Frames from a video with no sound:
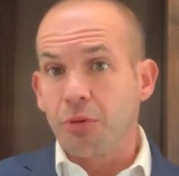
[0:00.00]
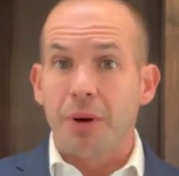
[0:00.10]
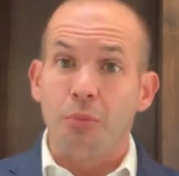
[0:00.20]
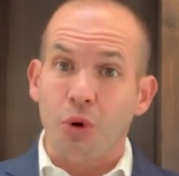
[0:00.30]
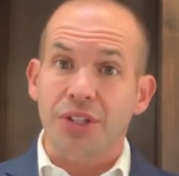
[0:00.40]

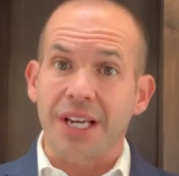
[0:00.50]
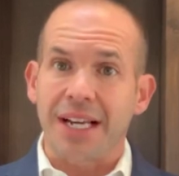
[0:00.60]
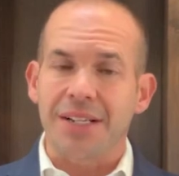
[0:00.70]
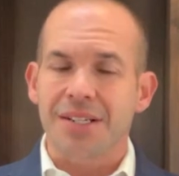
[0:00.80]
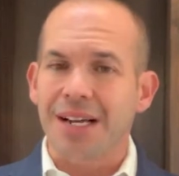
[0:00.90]
bit more to
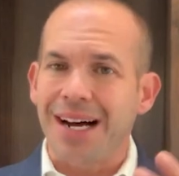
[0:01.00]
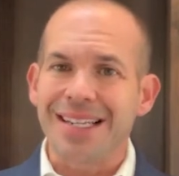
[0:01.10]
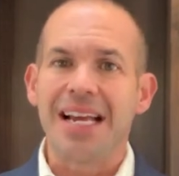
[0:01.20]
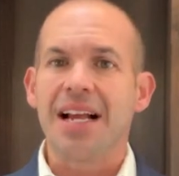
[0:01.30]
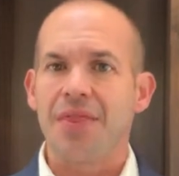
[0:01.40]
get
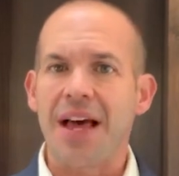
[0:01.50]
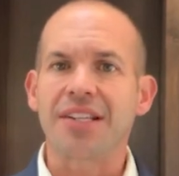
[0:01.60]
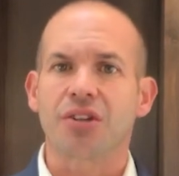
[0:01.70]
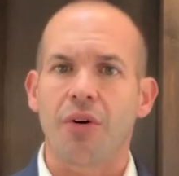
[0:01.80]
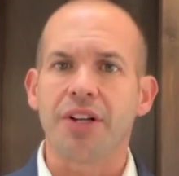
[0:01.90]
inside,
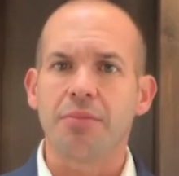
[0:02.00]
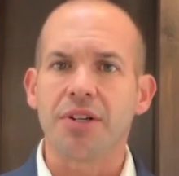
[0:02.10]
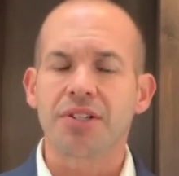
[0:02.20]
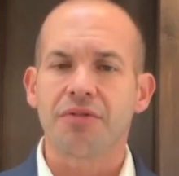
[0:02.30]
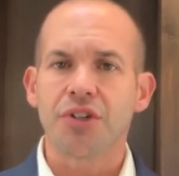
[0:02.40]
that's going to be
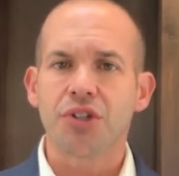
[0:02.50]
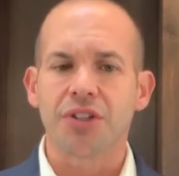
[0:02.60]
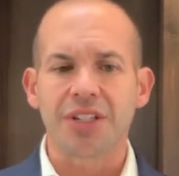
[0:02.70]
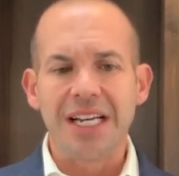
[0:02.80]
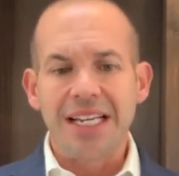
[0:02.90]
sufficient.